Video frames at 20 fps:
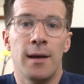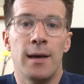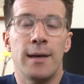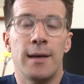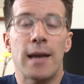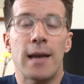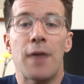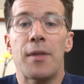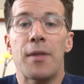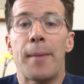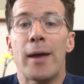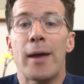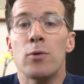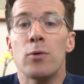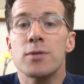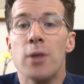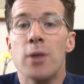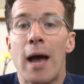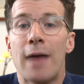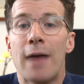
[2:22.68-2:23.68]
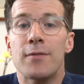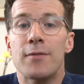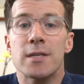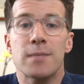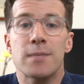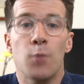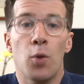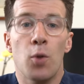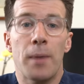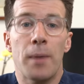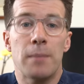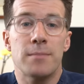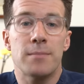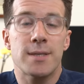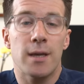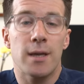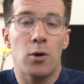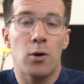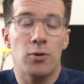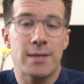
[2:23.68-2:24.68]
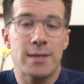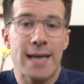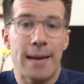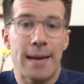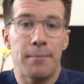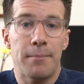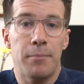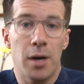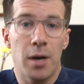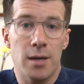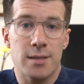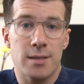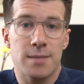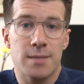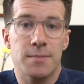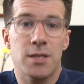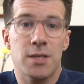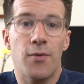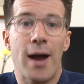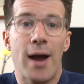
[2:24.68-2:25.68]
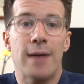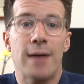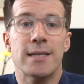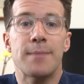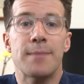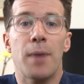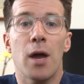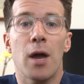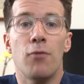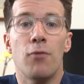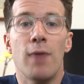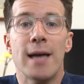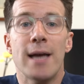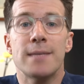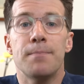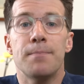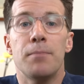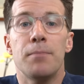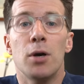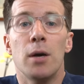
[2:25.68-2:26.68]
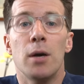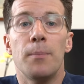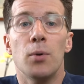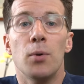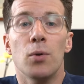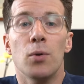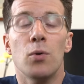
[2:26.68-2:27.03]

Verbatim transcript: Now, they may also have small bumps that contain pus, surrounded by a red, purple,